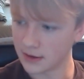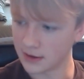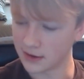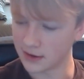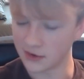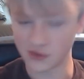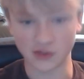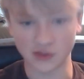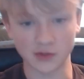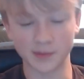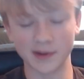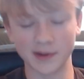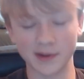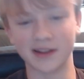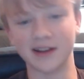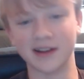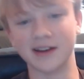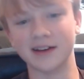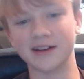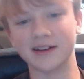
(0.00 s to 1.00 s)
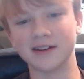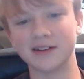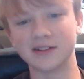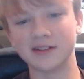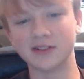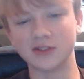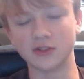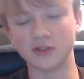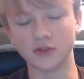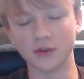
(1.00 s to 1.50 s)
it's been a
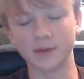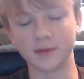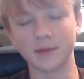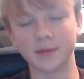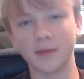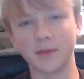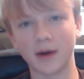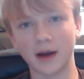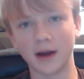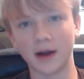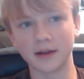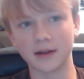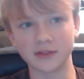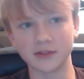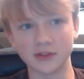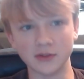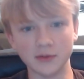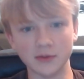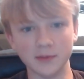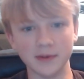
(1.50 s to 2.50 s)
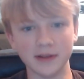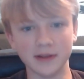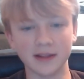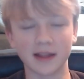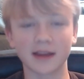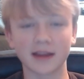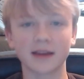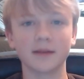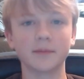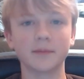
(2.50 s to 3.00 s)
dream of mine to be
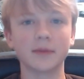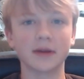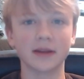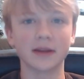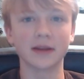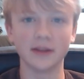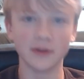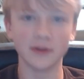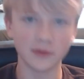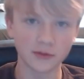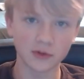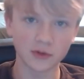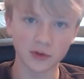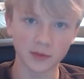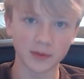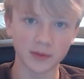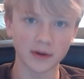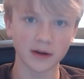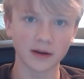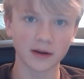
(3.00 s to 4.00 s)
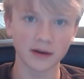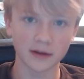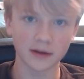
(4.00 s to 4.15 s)
like a big youtuber